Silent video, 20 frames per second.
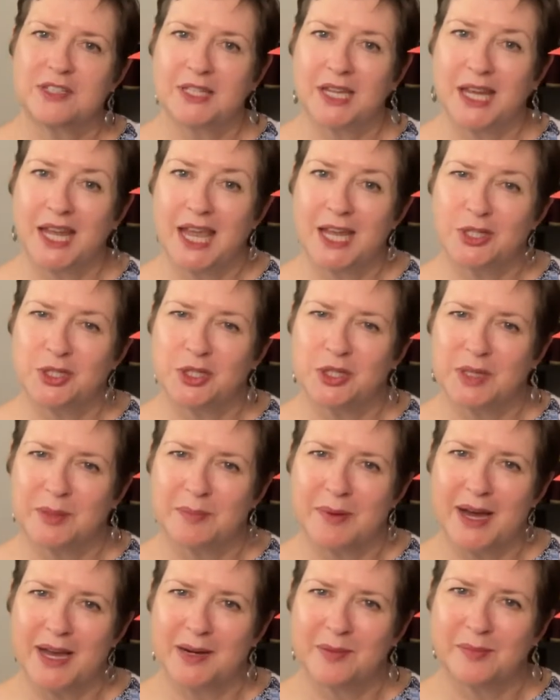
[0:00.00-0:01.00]
to get to the
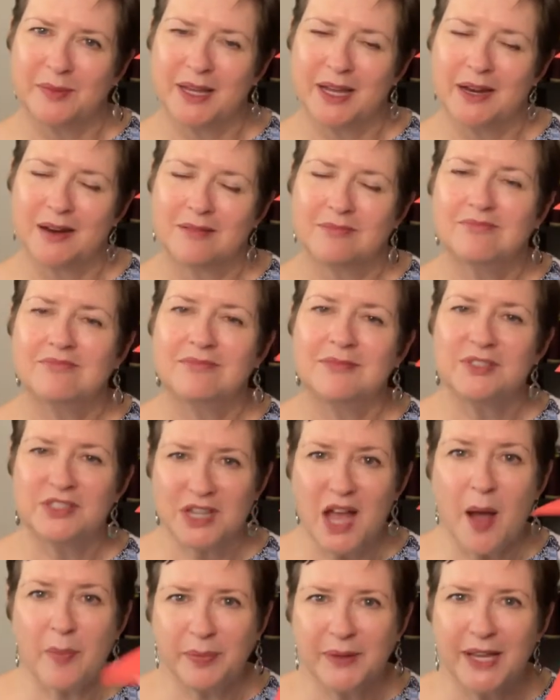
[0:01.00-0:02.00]
bottom layer.
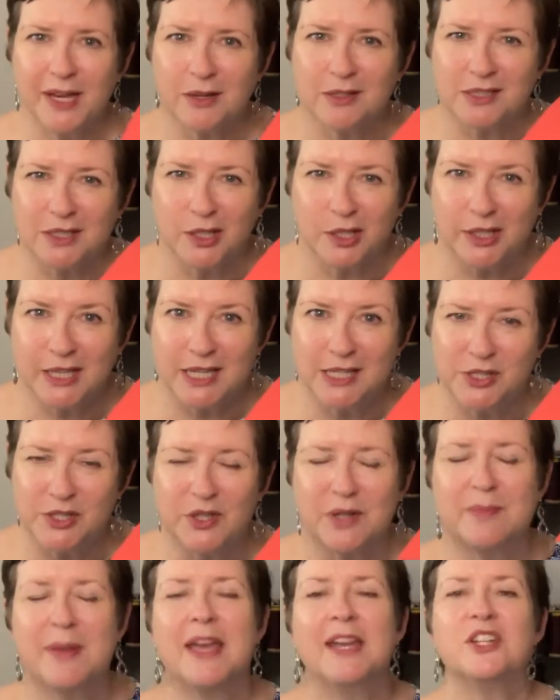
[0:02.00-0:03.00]
Top layer is a little easier
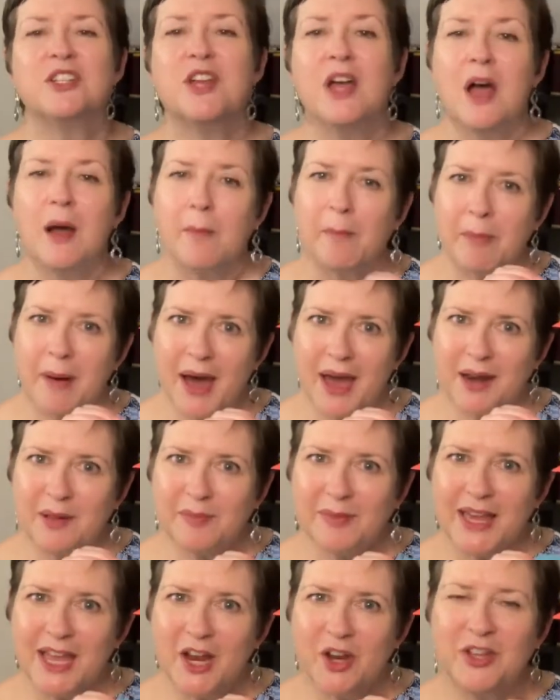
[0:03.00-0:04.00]
to manage. Bottom
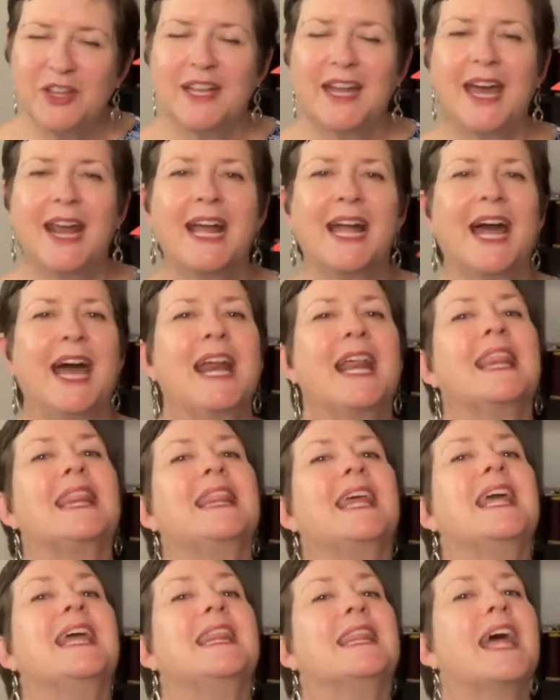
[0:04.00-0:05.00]
layer, you gotta kind of
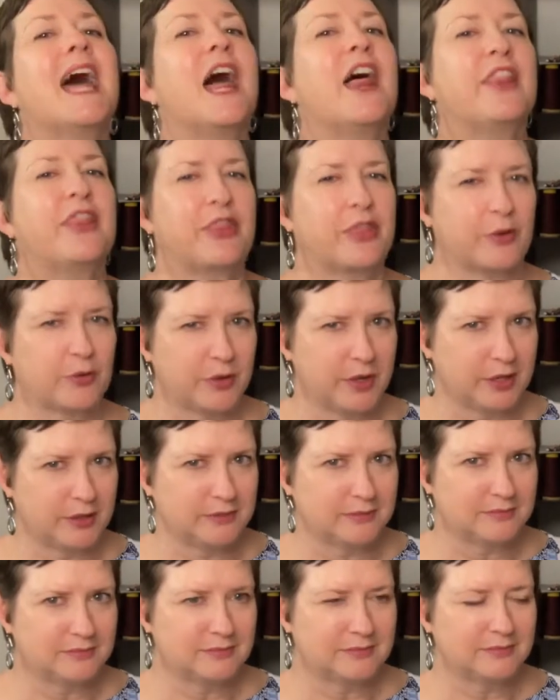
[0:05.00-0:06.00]
think that through.
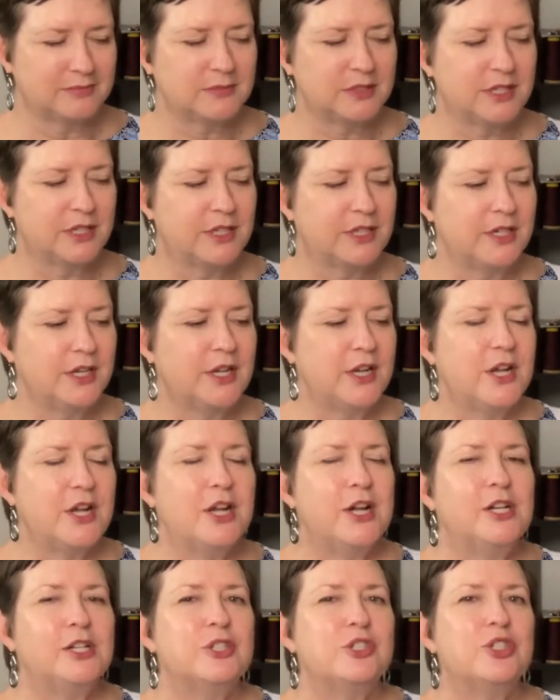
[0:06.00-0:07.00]

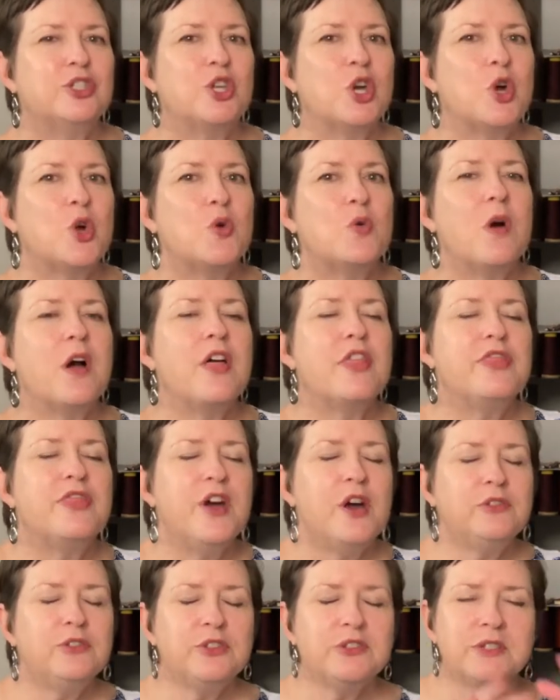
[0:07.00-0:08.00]
So
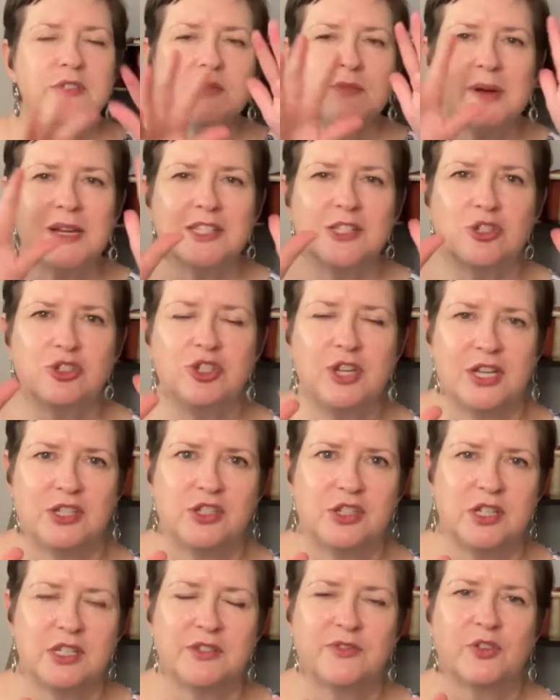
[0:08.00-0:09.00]
those are some of my
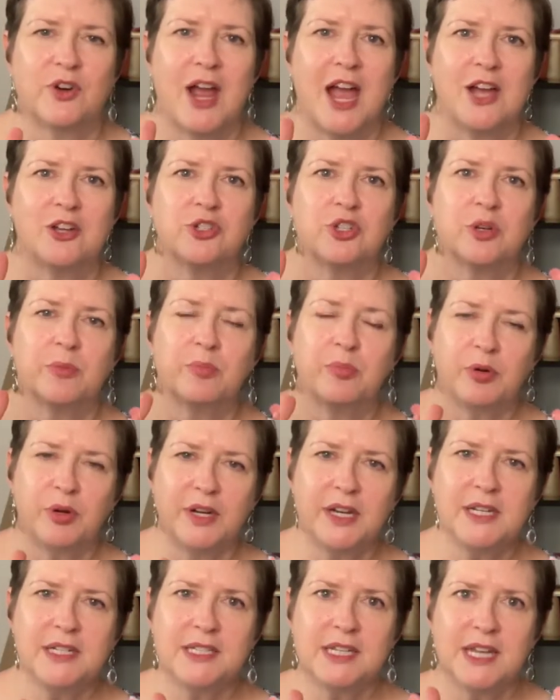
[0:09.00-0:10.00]
suggestions for as you're
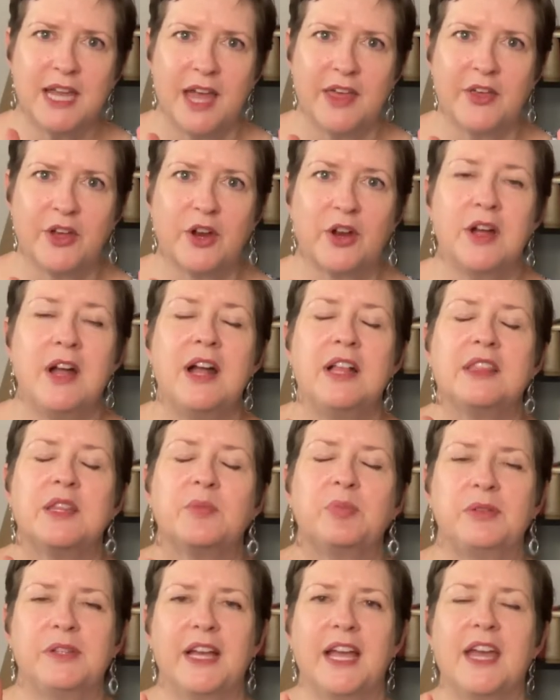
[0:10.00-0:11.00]
putting together the
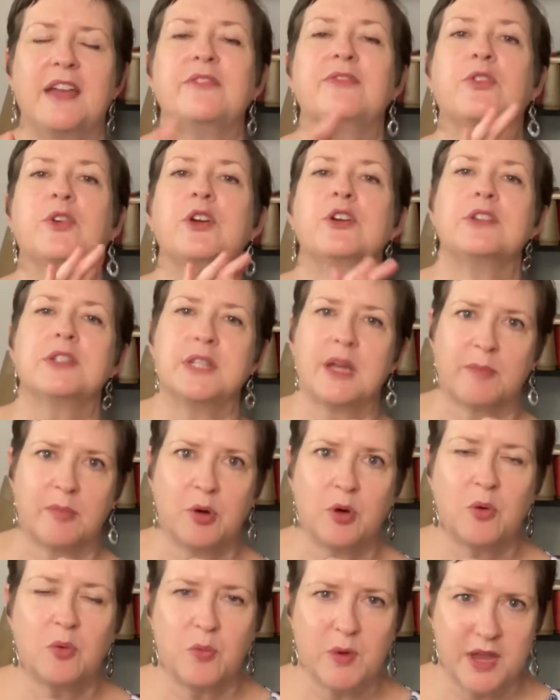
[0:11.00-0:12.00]
plan for your
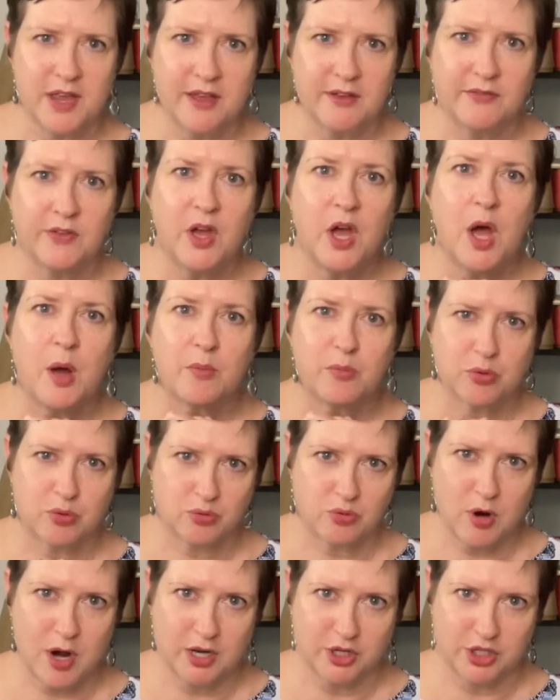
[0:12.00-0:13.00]
double weave
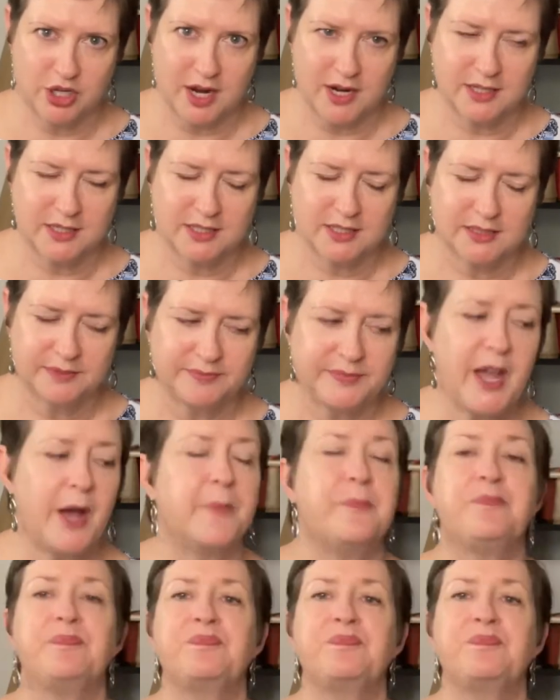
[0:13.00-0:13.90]
project. Now,